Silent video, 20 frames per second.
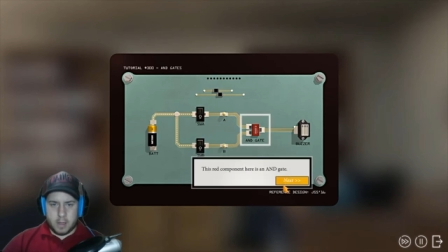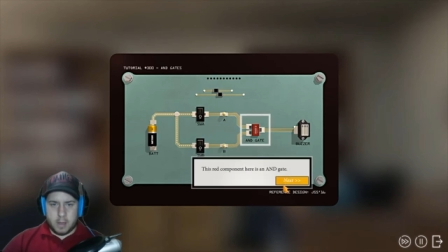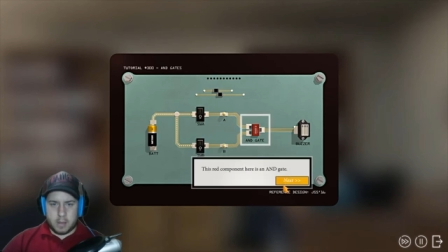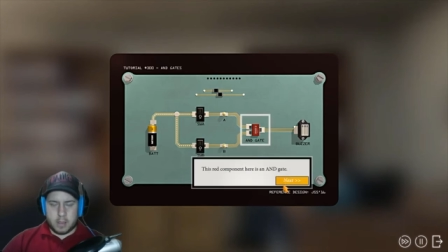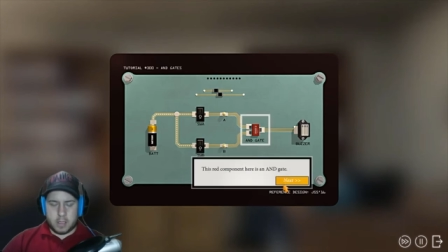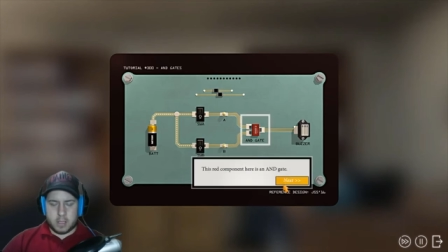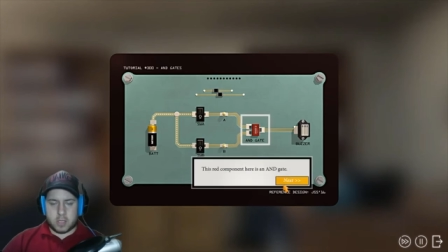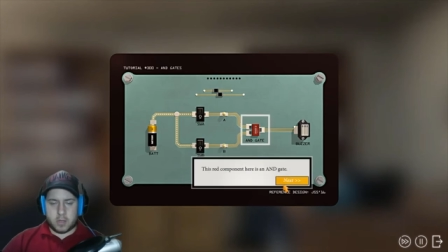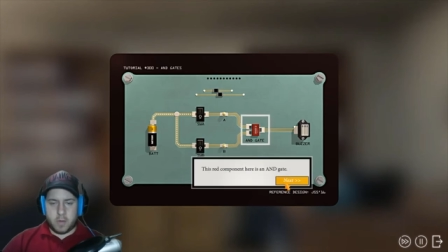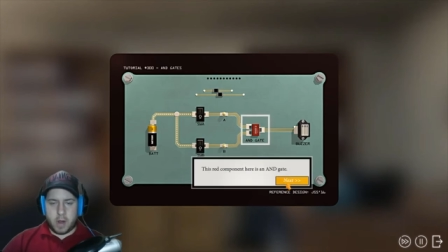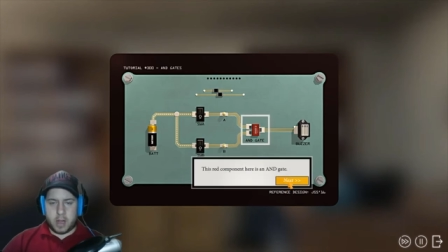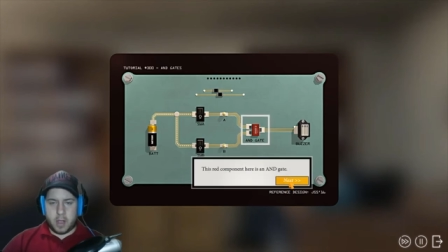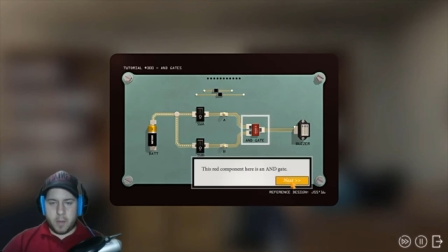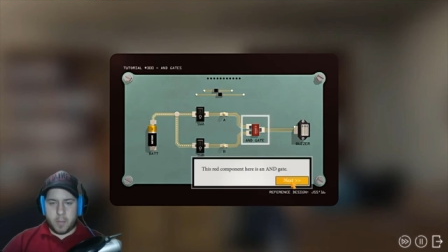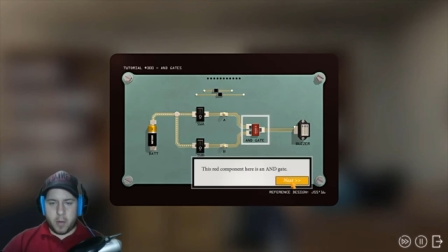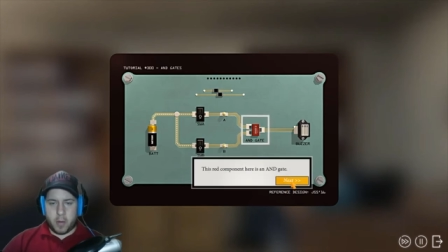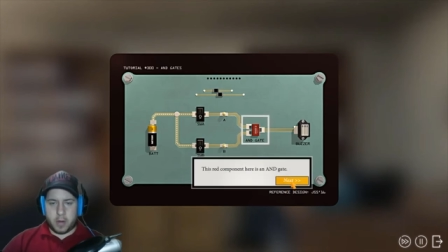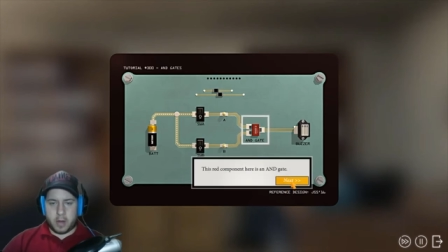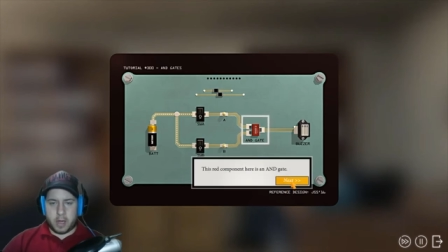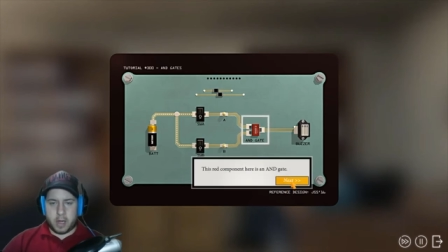This red
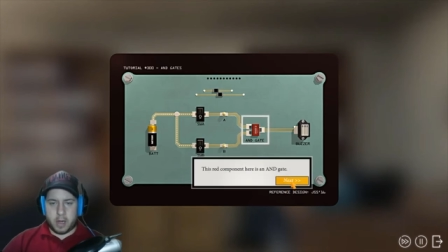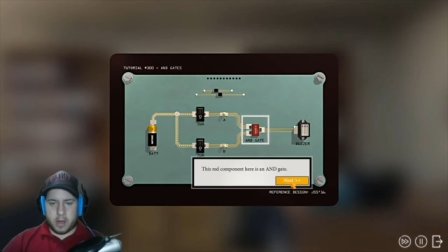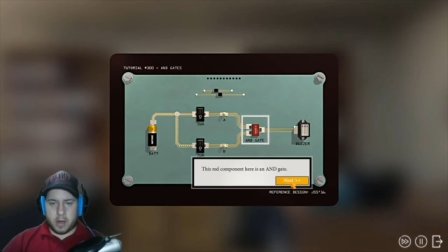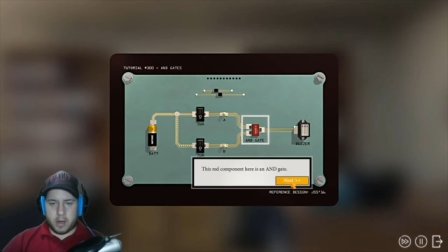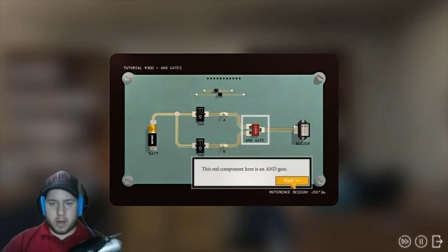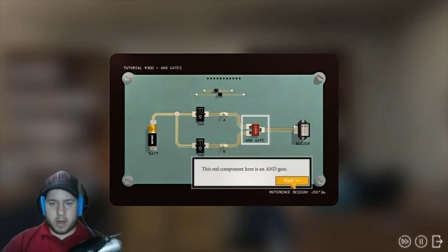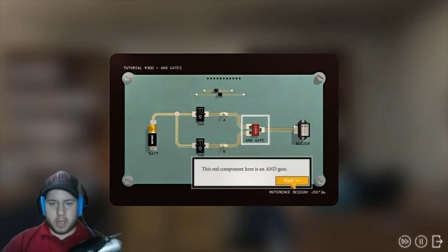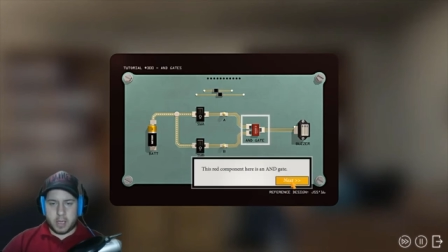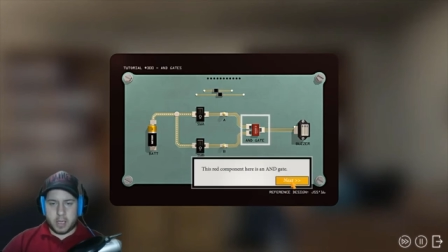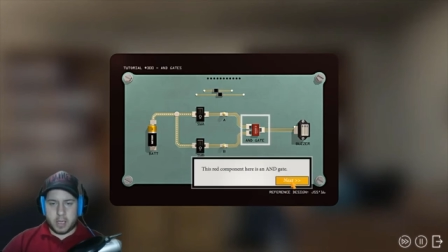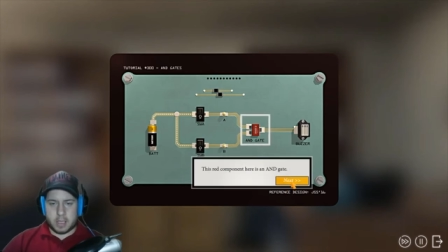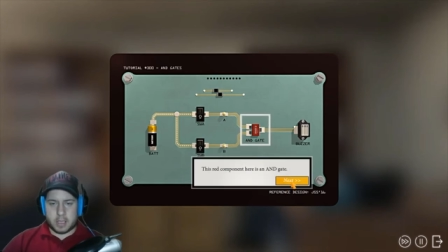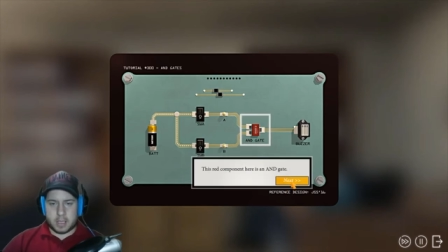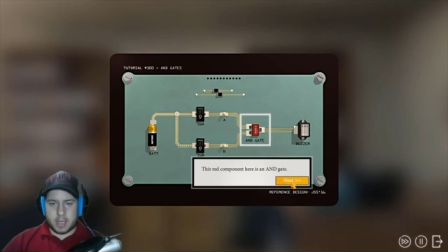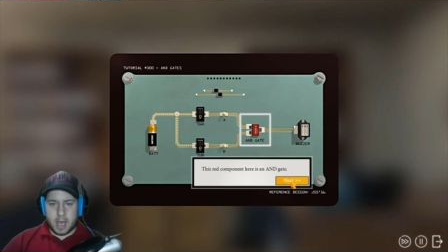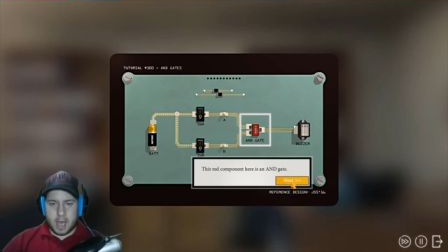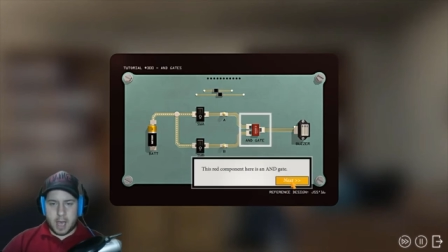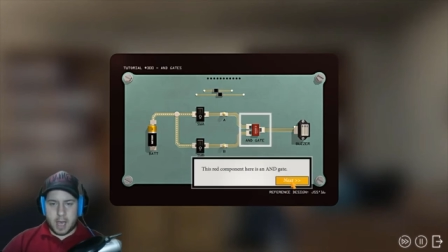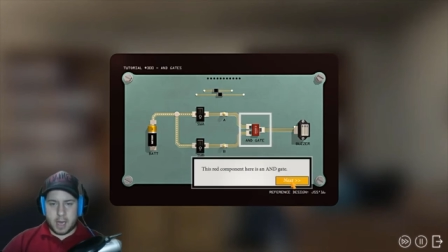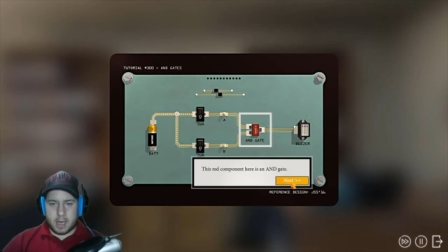component here is
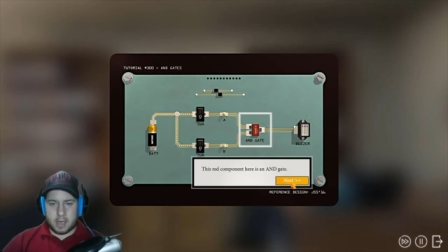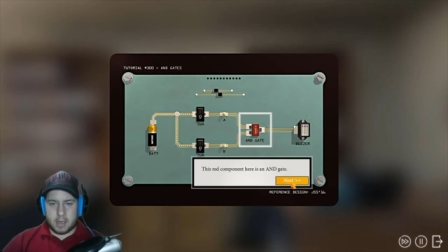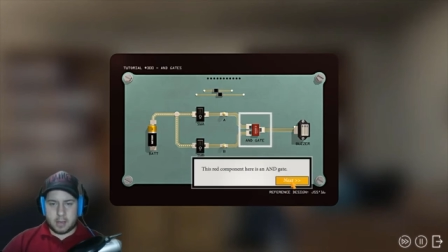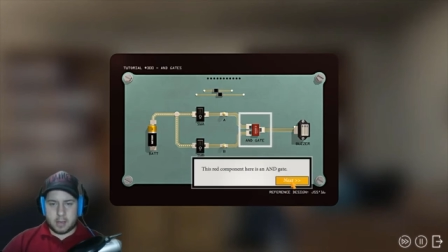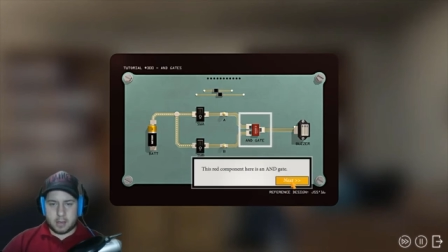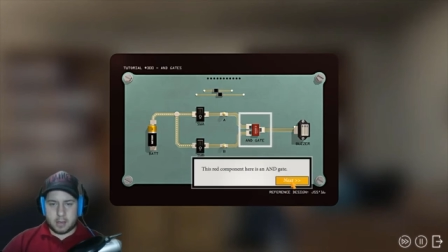an,